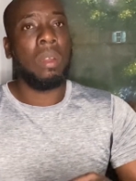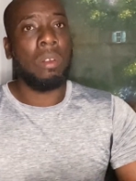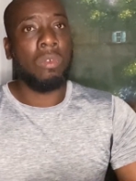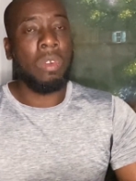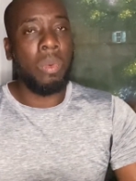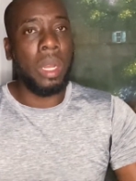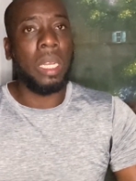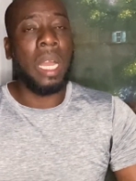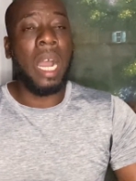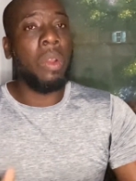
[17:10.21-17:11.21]

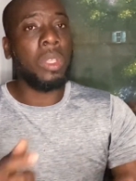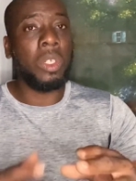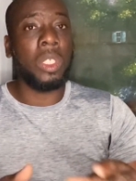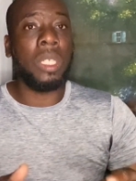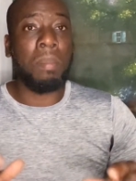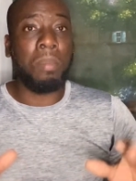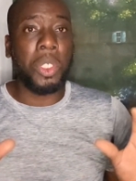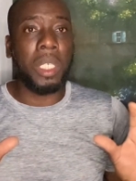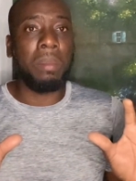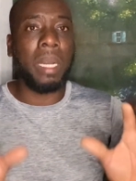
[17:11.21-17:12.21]
Rwanda, all those countries are
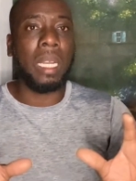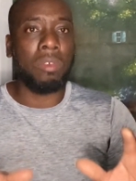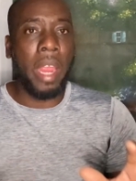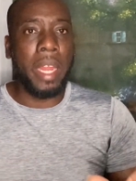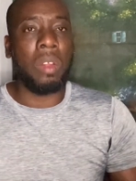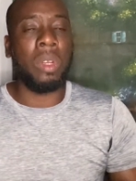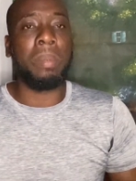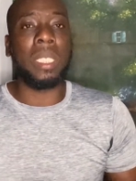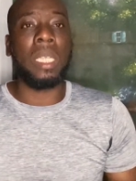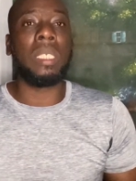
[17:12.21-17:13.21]
pushing back right now. The
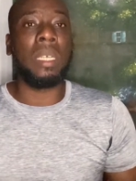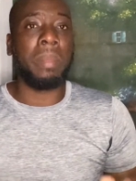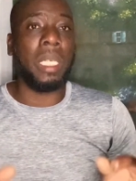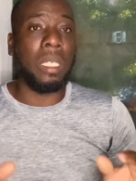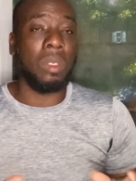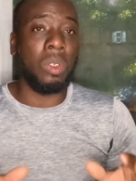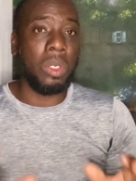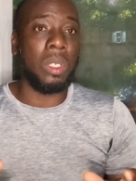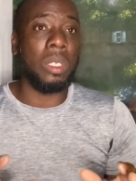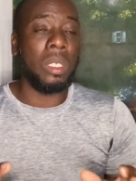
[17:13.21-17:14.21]
presidents are being
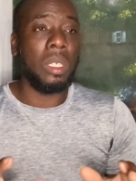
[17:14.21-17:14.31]
good